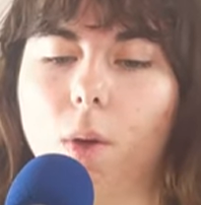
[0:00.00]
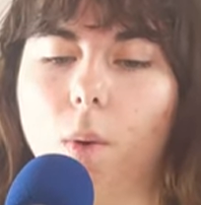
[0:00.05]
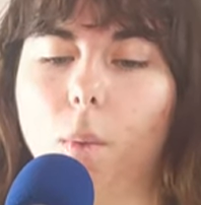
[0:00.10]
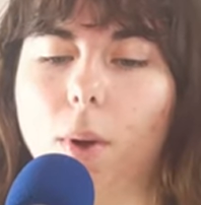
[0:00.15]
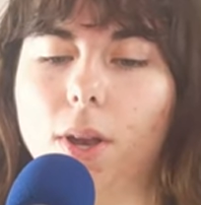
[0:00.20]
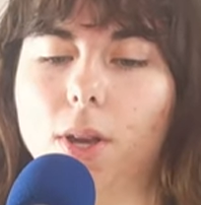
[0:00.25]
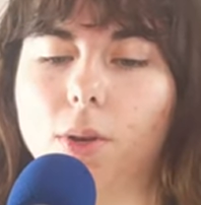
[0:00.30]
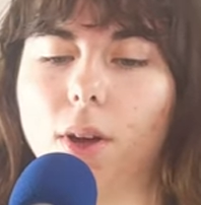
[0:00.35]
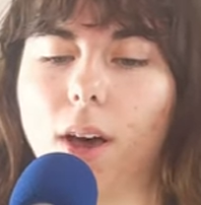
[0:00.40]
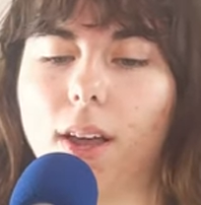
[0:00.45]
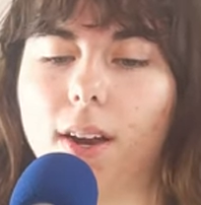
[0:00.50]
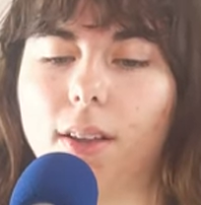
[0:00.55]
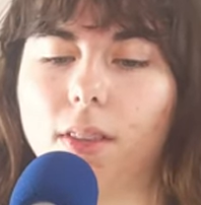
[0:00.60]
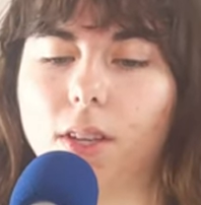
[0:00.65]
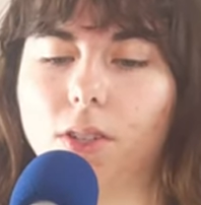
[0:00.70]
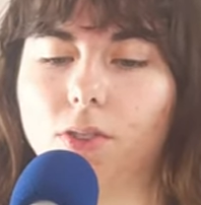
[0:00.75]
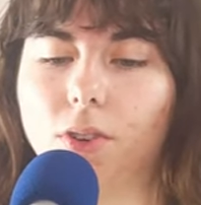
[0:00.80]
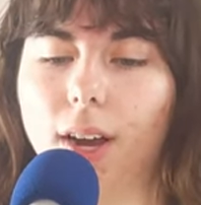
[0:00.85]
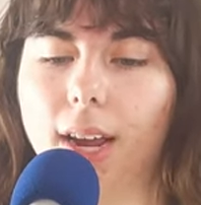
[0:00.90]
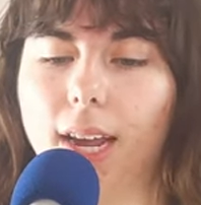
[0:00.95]
When you got on
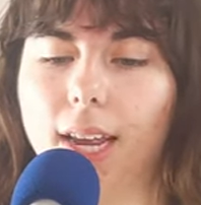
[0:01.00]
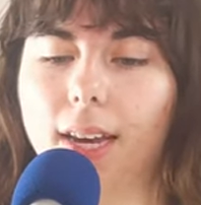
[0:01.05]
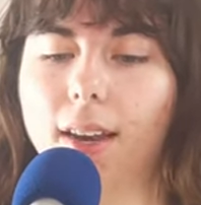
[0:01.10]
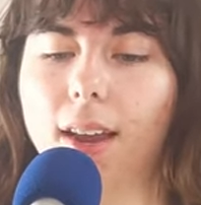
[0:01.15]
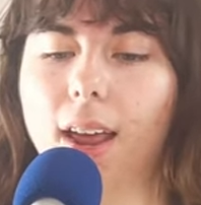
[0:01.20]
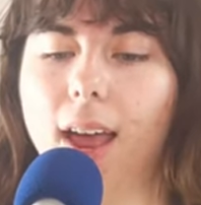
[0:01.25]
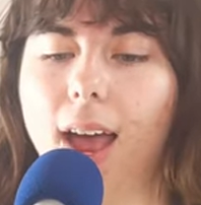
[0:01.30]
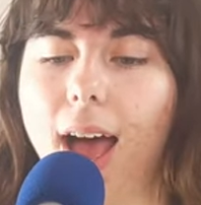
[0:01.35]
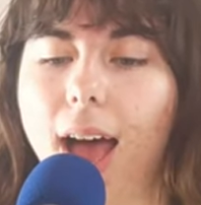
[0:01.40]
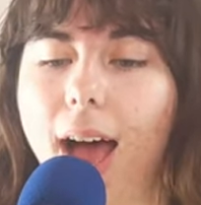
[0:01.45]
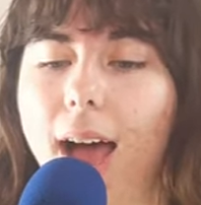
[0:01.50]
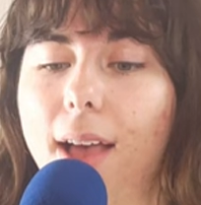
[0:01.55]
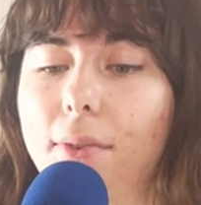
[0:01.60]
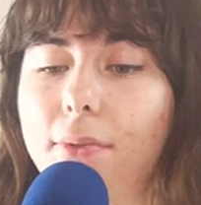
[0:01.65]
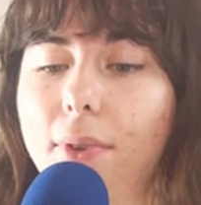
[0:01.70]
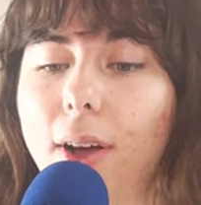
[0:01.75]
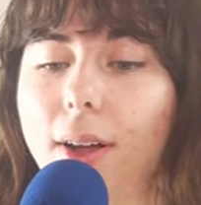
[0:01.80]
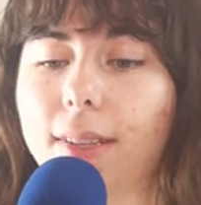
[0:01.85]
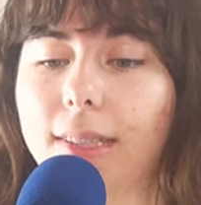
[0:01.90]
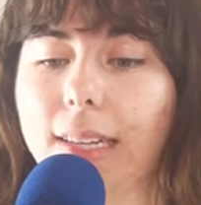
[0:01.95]
the train, I
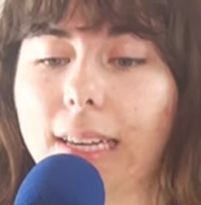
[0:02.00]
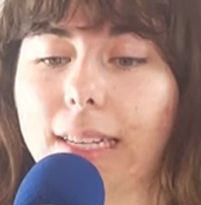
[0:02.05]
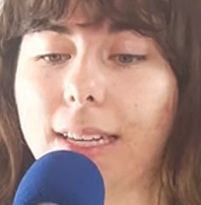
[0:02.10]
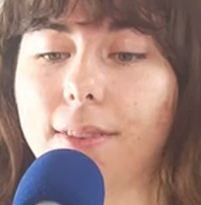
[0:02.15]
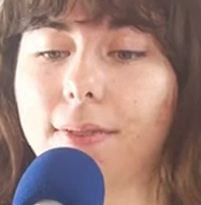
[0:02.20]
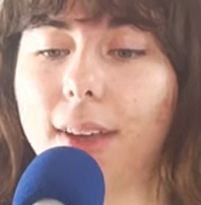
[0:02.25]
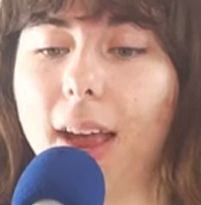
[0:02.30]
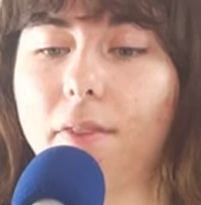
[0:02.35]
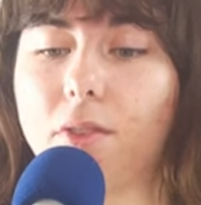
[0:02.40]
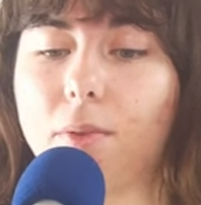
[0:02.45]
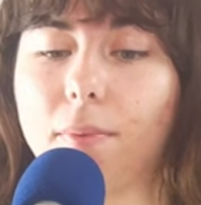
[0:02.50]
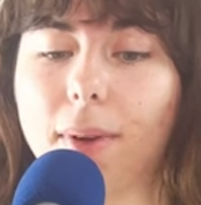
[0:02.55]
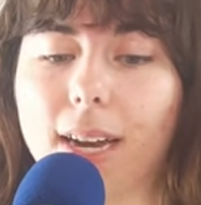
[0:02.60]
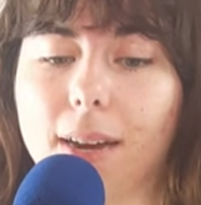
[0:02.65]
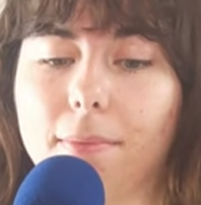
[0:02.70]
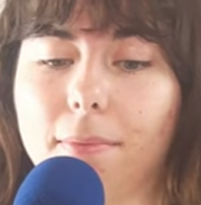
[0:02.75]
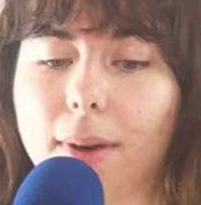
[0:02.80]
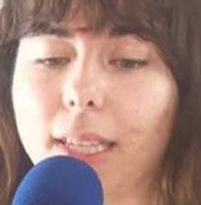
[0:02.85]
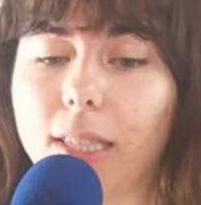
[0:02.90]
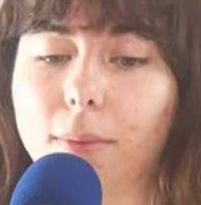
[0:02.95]
felt as if
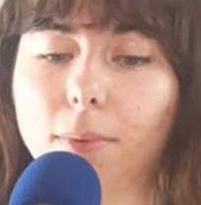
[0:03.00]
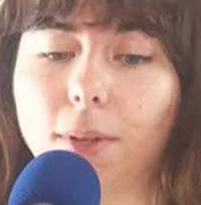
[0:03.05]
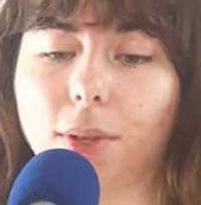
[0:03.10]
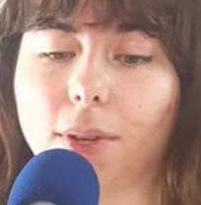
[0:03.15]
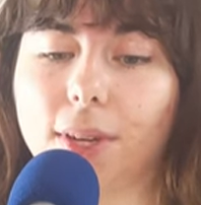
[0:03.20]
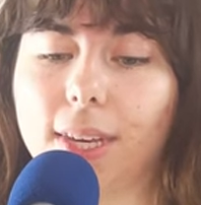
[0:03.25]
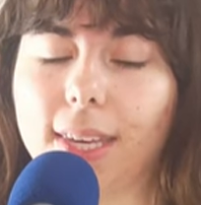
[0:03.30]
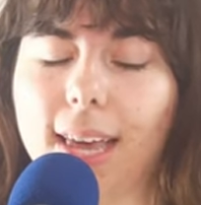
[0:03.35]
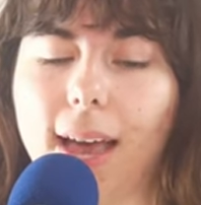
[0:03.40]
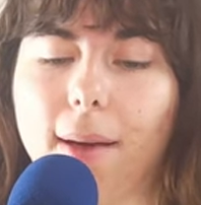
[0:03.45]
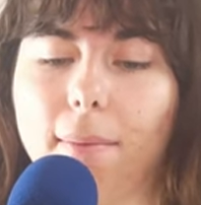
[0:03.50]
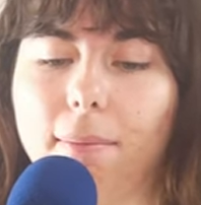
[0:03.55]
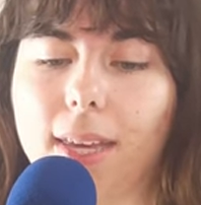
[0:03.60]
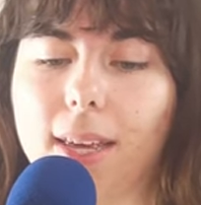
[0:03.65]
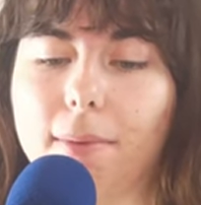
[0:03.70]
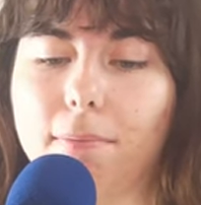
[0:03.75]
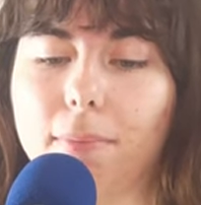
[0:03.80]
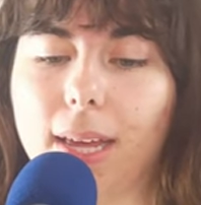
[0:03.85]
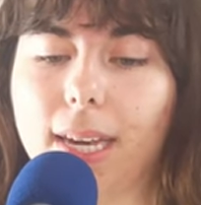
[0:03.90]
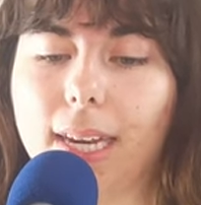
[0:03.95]
everybody must be looking at me
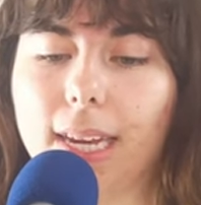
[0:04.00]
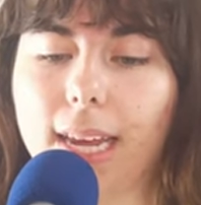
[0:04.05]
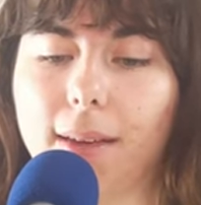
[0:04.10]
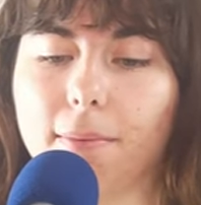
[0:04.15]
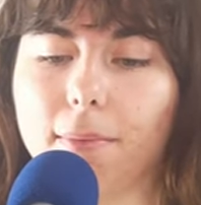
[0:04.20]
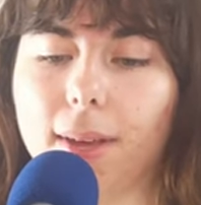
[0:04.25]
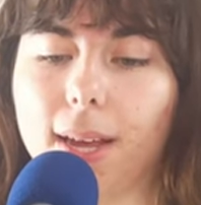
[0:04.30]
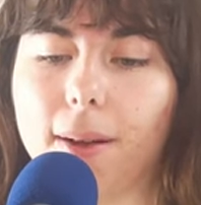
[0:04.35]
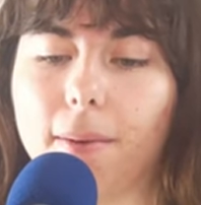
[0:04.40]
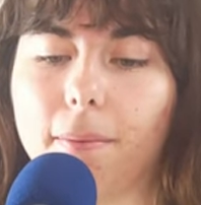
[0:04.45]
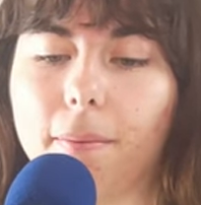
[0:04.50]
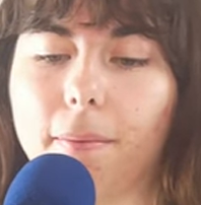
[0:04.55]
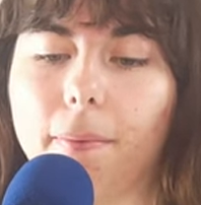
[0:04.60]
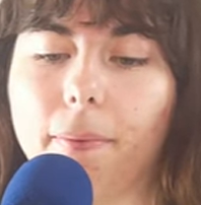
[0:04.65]
and pitying me.